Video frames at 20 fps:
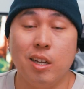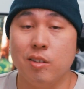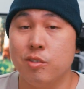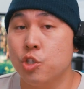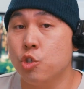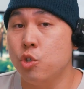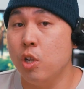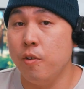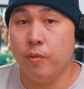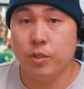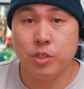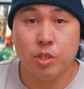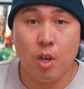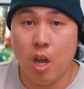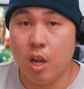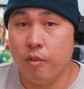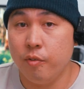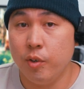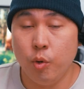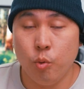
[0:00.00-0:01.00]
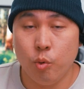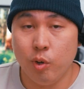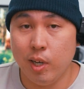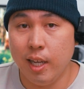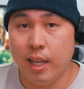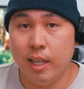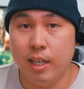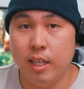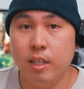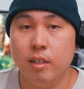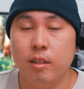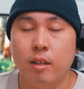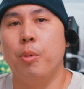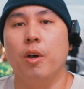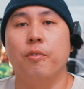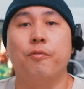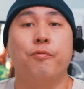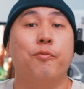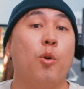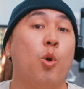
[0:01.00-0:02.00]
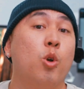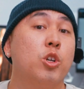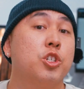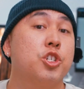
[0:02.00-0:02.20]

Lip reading: of street photography related. But for